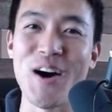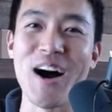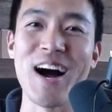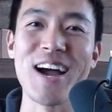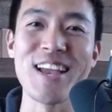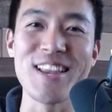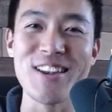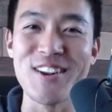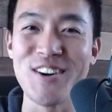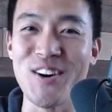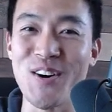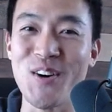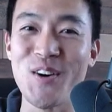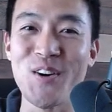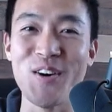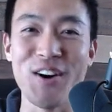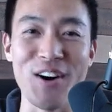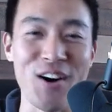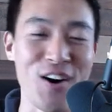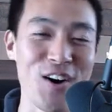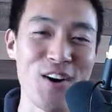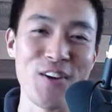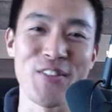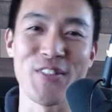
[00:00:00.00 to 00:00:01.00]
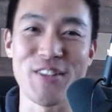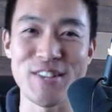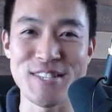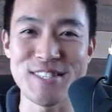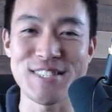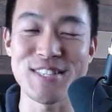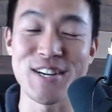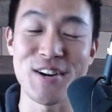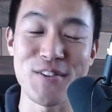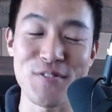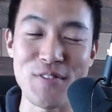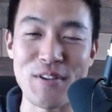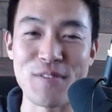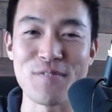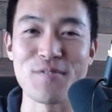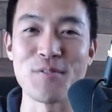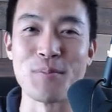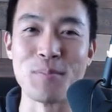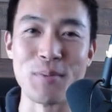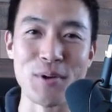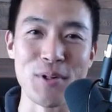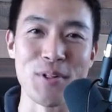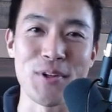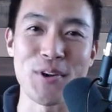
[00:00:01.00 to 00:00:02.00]
I know all this stuff and
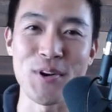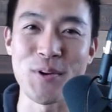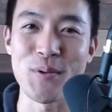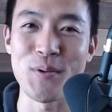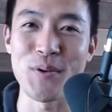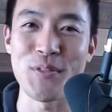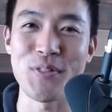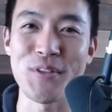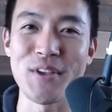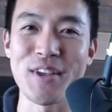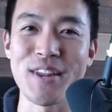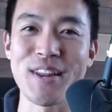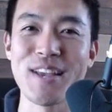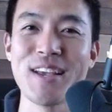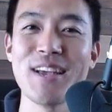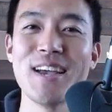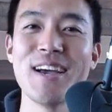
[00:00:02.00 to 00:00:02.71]
familiar with it.